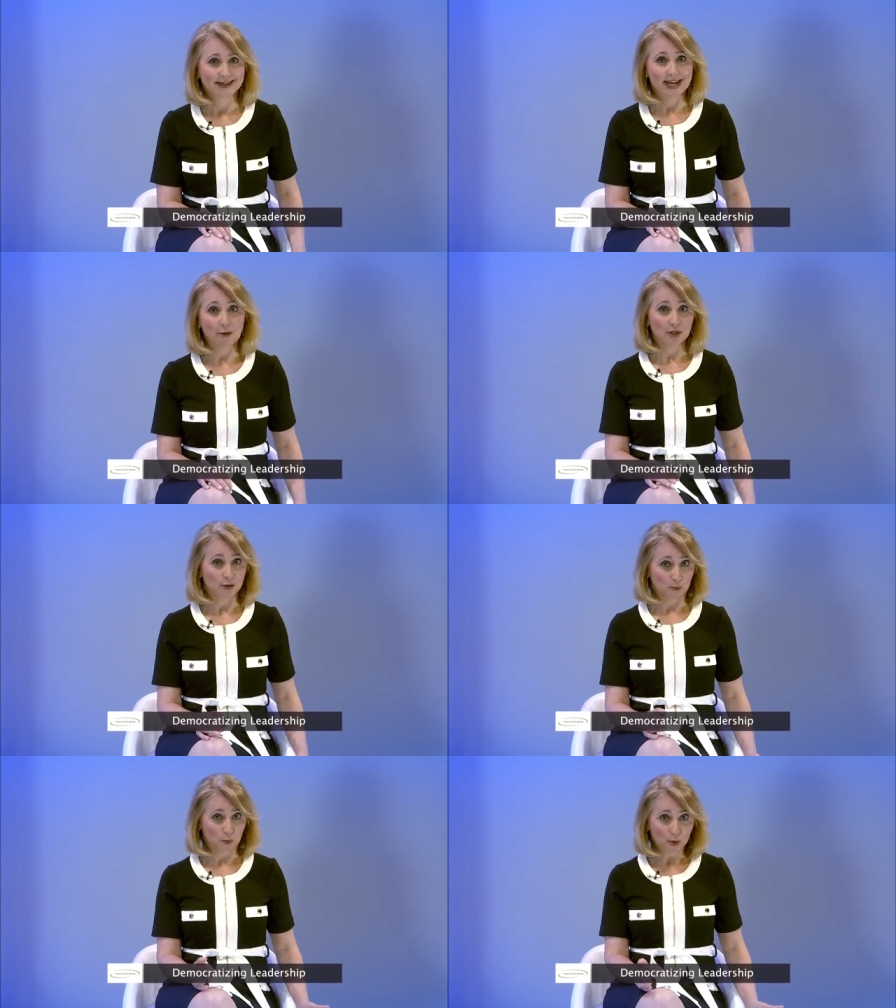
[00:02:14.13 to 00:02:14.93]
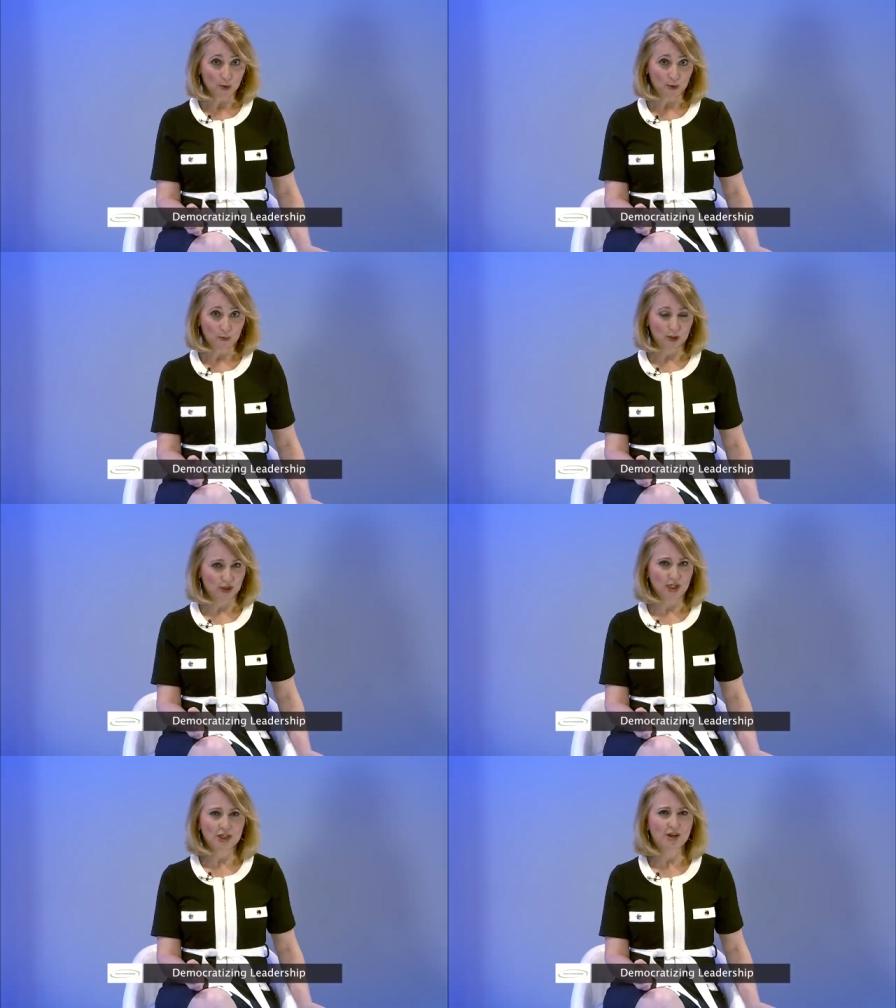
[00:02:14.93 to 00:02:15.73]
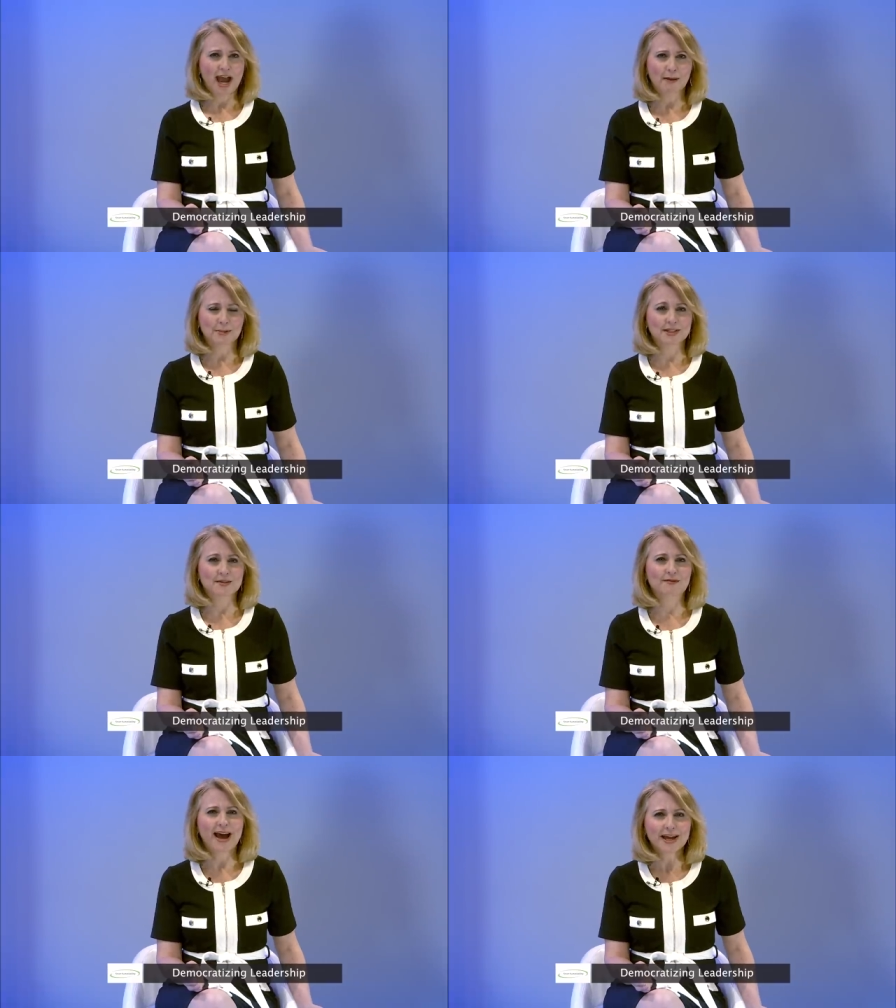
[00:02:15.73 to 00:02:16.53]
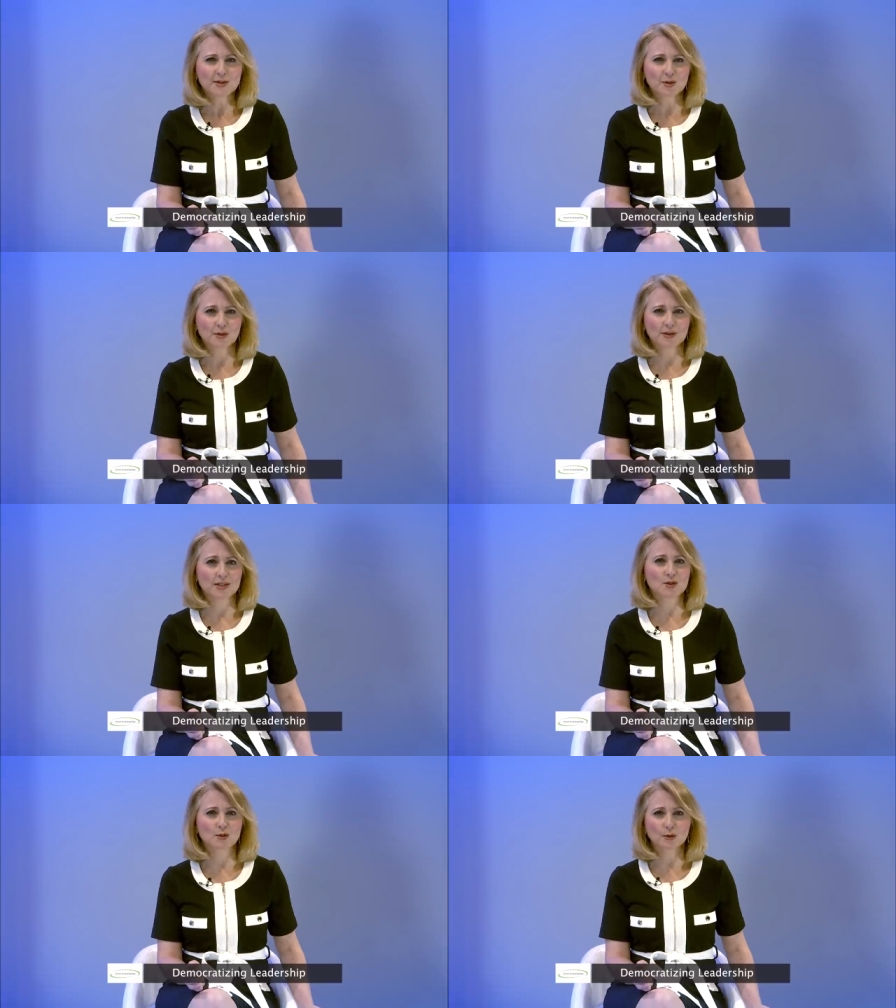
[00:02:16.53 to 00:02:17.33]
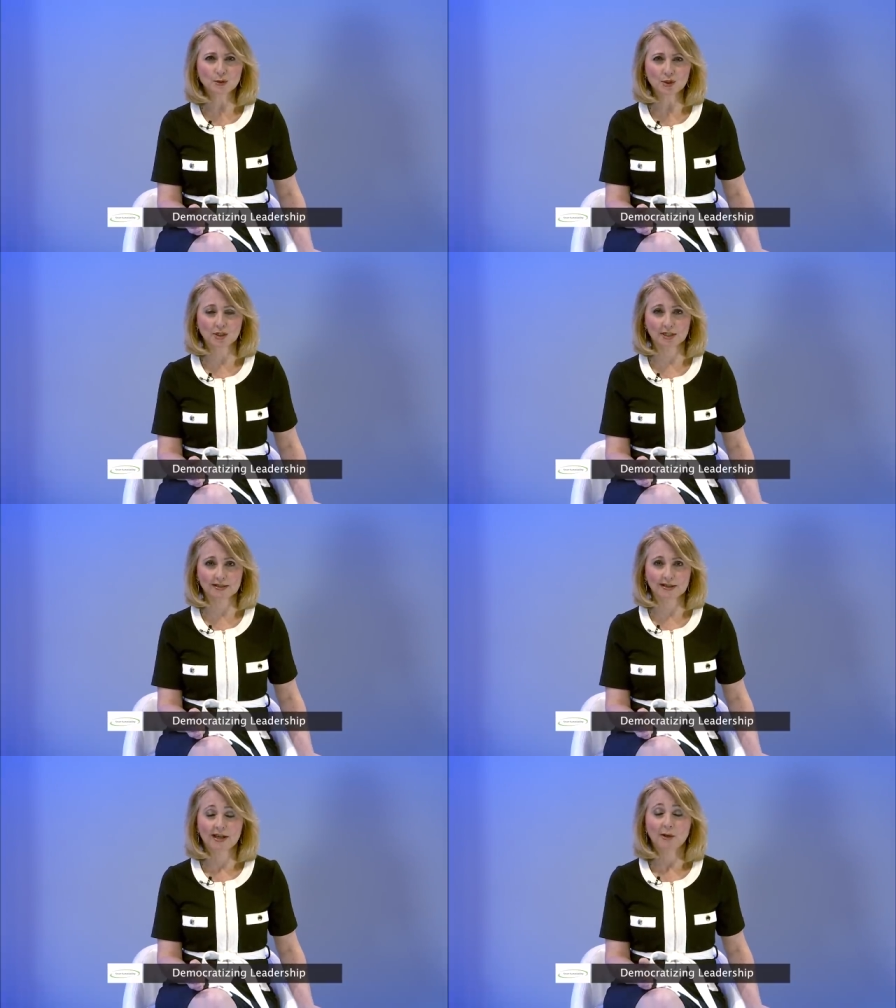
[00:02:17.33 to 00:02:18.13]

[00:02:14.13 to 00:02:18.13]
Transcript: Now, in a world where change happens faster than solutions,